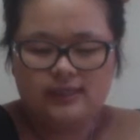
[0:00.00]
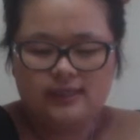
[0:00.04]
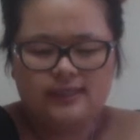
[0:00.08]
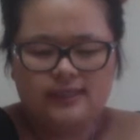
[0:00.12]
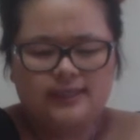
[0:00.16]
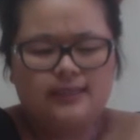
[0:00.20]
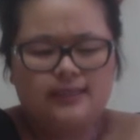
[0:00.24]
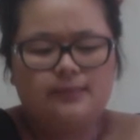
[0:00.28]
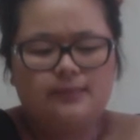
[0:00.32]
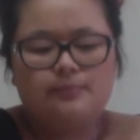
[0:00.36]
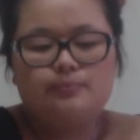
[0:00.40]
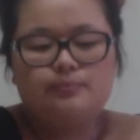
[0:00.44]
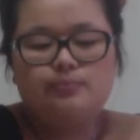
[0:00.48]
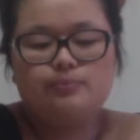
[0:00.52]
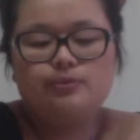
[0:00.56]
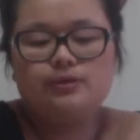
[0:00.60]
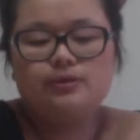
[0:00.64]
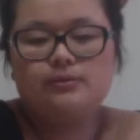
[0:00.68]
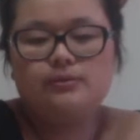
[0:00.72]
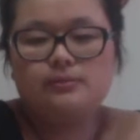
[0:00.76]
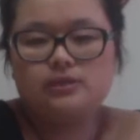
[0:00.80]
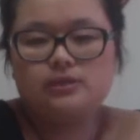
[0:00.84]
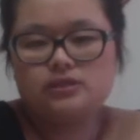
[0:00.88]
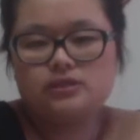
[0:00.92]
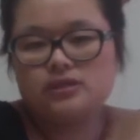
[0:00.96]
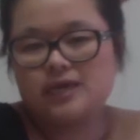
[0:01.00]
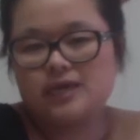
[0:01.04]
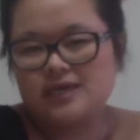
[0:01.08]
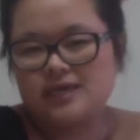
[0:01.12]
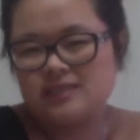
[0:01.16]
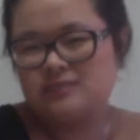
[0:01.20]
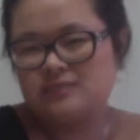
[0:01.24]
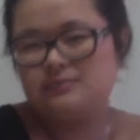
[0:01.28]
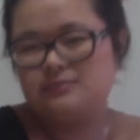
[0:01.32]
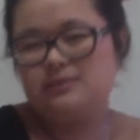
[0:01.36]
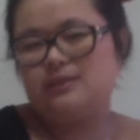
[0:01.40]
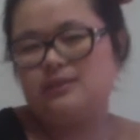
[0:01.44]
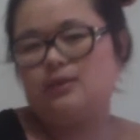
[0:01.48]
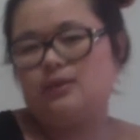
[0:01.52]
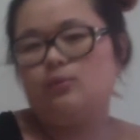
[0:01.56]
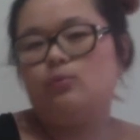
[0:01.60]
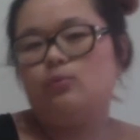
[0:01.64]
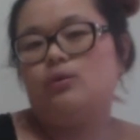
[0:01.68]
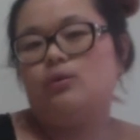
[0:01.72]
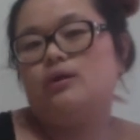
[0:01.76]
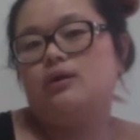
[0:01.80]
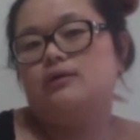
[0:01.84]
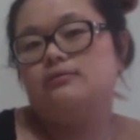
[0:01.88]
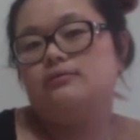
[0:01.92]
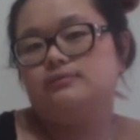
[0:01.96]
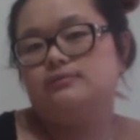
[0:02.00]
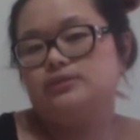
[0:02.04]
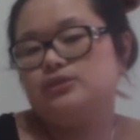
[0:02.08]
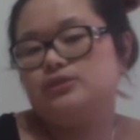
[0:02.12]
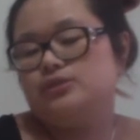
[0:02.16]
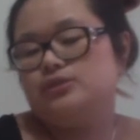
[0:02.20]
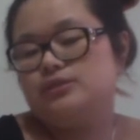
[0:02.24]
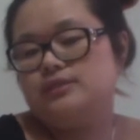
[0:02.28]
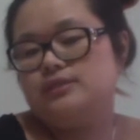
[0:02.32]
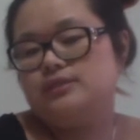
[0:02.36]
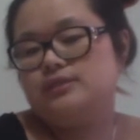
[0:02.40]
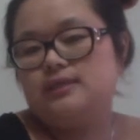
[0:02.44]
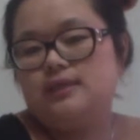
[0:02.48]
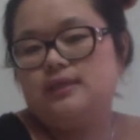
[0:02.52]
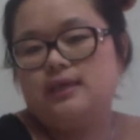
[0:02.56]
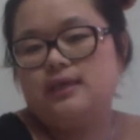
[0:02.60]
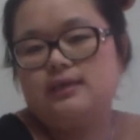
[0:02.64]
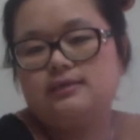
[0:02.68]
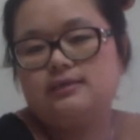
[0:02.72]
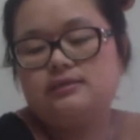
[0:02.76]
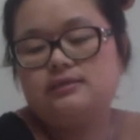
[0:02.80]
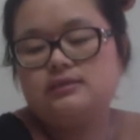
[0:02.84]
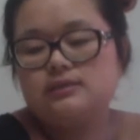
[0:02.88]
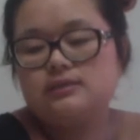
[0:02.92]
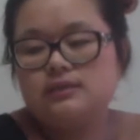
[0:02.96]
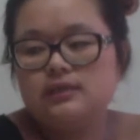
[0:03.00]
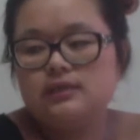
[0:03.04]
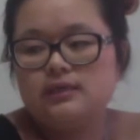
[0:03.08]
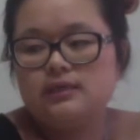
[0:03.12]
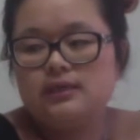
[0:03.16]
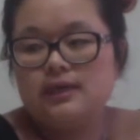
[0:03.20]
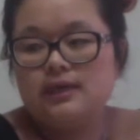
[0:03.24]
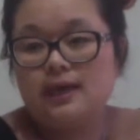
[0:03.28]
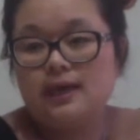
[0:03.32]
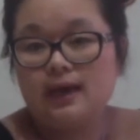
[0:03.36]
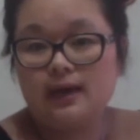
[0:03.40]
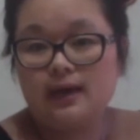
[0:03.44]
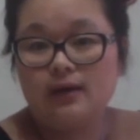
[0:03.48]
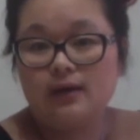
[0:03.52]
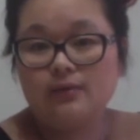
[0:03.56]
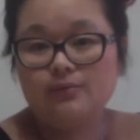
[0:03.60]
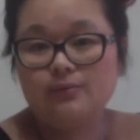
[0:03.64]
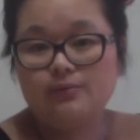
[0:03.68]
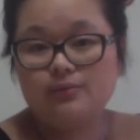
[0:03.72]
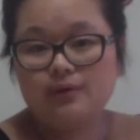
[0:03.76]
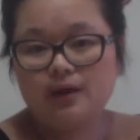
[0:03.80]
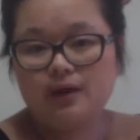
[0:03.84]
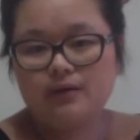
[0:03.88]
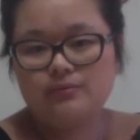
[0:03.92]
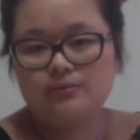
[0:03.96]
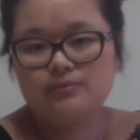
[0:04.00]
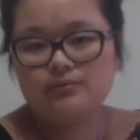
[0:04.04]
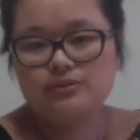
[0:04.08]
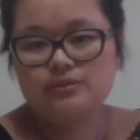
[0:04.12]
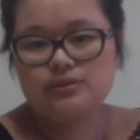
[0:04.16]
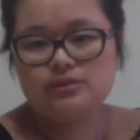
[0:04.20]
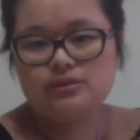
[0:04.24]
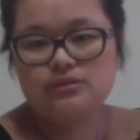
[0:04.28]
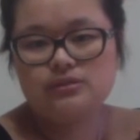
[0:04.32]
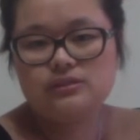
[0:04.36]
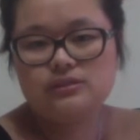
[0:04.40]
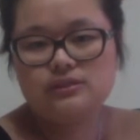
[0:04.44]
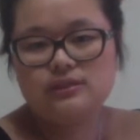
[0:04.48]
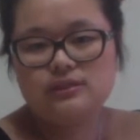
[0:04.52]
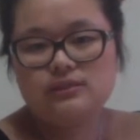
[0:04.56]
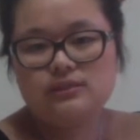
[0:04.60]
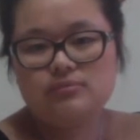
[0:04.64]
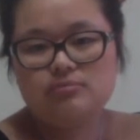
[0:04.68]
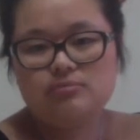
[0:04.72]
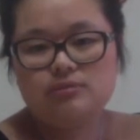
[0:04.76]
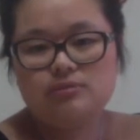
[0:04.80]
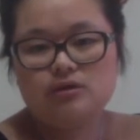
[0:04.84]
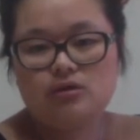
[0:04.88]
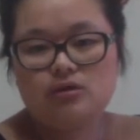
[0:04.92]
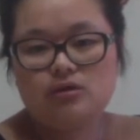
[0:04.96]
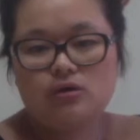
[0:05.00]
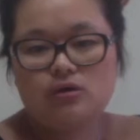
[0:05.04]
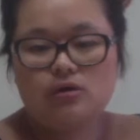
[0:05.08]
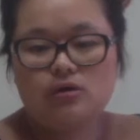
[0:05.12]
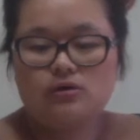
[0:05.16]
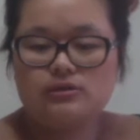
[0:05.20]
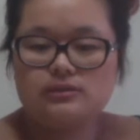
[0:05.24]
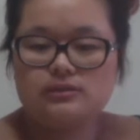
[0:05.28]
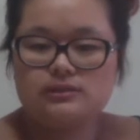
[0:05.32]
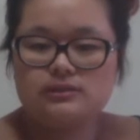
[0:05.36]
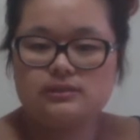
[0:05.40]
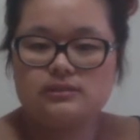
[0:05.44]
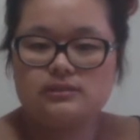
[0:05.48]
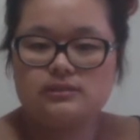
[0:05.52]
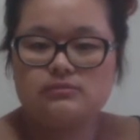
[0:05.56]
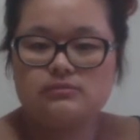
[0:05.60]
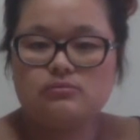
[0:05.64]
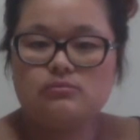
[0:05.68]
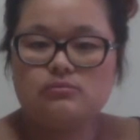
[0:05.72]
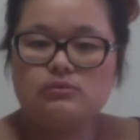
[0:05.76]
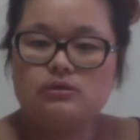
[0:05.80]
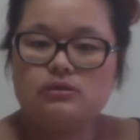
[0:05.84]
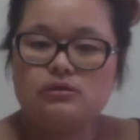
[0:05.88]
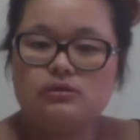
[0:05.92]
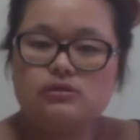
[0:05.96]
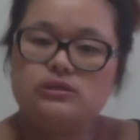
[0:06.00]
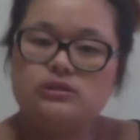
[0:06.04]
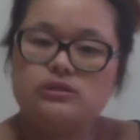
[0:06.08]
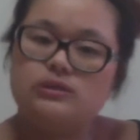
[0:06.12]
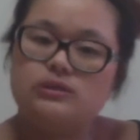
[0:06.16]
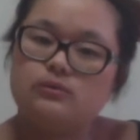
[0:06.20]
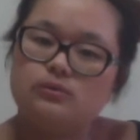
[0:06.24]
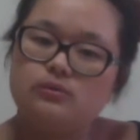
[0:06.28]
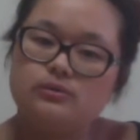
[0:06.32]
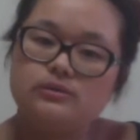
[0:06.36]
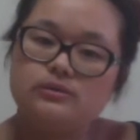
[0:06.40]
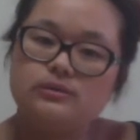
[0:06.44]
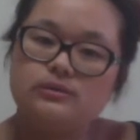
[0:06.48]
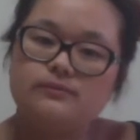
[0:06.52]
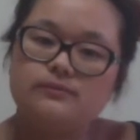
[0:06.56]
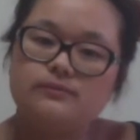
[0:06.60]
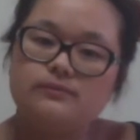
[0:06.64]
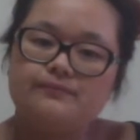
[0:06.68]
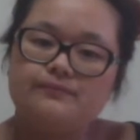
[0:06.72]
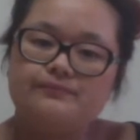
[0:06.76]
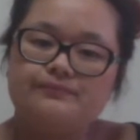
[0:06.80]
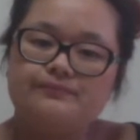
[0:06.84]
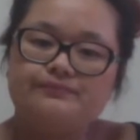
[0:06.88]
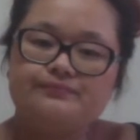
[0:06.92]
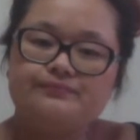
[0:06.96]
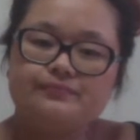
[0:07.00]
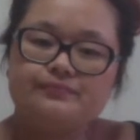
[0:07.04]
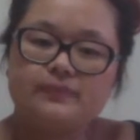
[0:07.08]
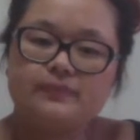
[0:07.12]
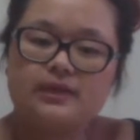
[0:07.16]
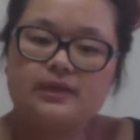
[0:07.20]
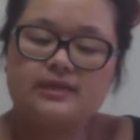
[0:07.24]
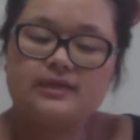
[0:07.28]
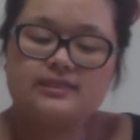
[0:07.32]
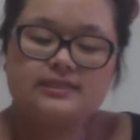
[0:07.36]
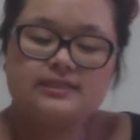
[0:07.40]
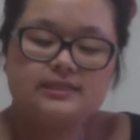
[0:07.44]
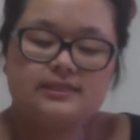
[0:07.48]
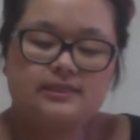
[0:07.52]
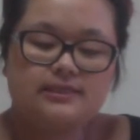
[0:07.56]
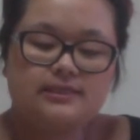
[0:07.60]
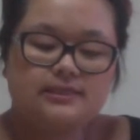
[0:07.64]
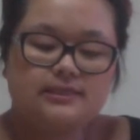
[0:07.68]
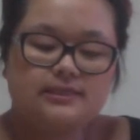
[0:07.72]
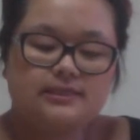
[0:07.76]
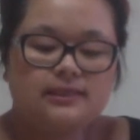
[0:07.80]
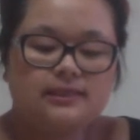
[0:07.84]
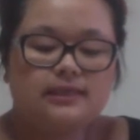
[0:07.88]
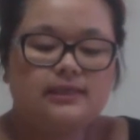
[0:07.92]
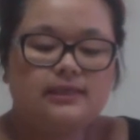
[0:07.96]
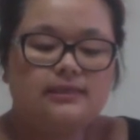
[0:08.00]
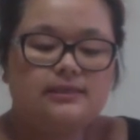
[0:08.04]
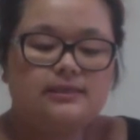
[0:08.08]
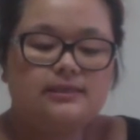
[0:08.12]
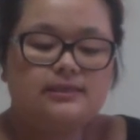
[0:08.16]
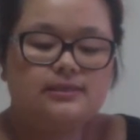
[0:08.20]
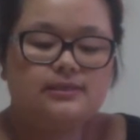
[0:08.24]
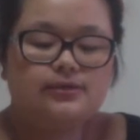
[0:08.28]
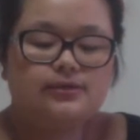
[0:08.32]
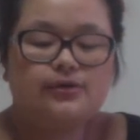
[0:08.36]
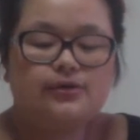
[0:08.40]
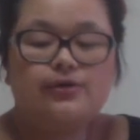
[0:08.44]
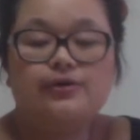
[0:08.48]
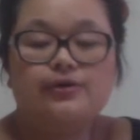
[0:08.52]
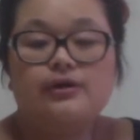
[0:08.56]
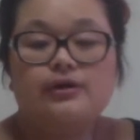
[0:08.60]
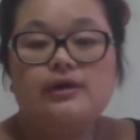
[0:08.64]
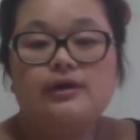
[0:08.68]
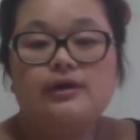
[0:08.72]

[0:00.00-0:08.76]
they pretty much asked me like what I was using and how I was using it, because she wasn't as sick as the kids. So